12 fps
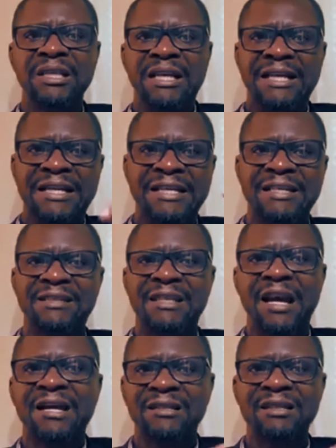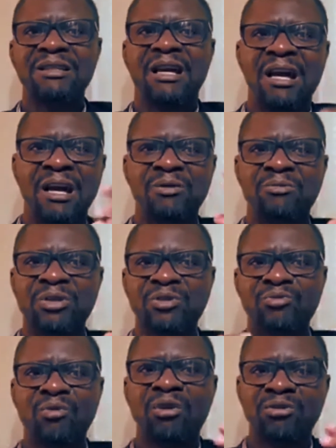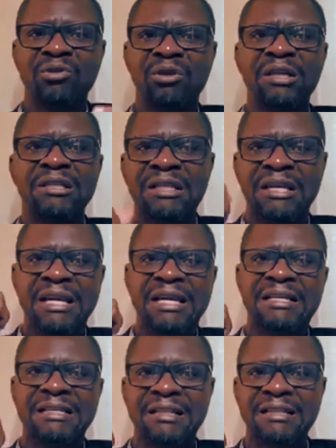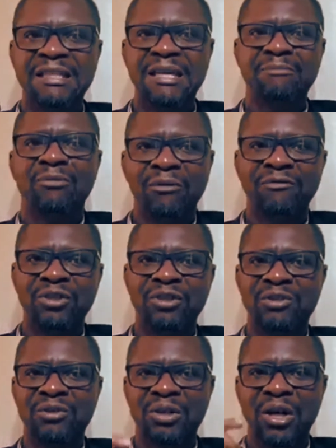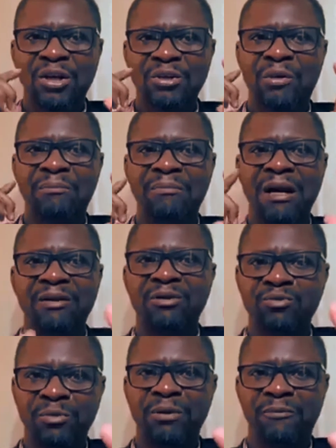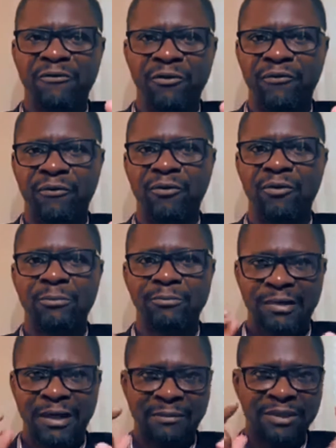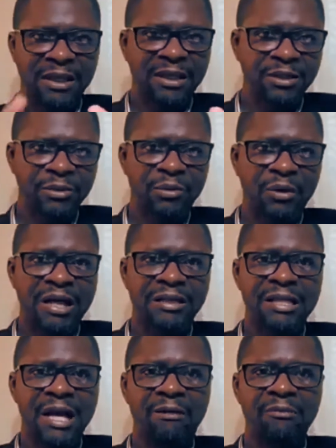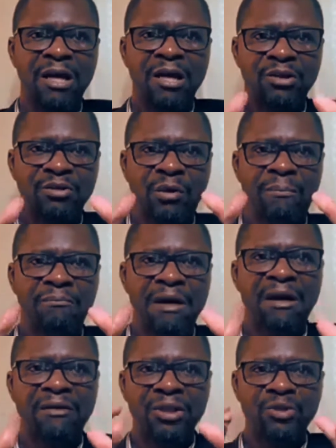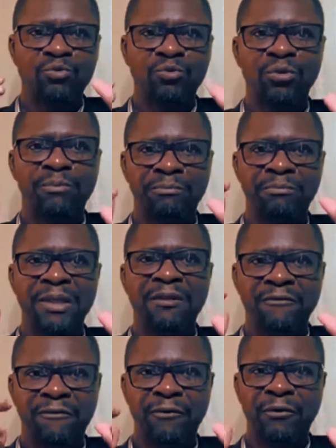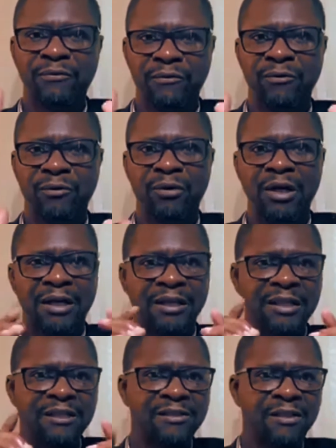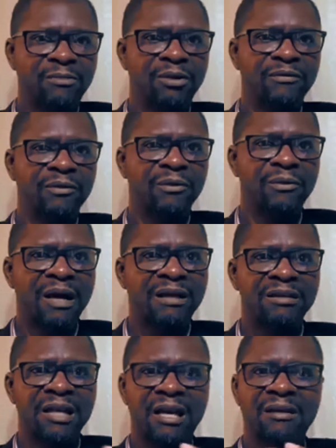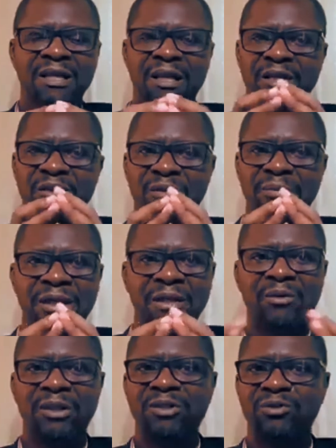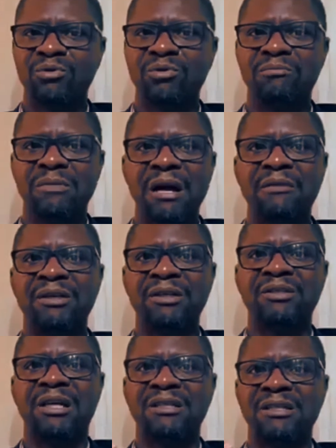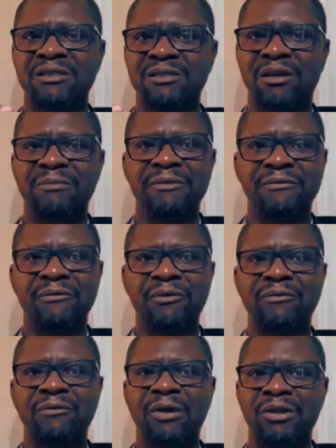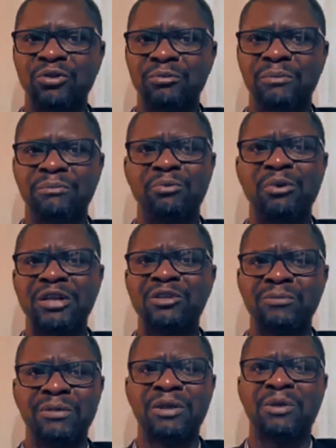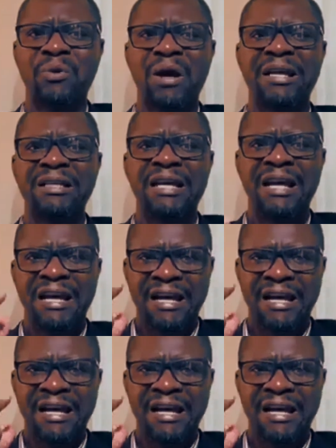it, ignite it, and restructure it in the name of Jesus. Your marriage will be fruitful. I'm telling you right now, your marriage will be fruitful. There's some of you right now, you've been going through marriage that is not been fruitful, and you've been praying, you've been crying,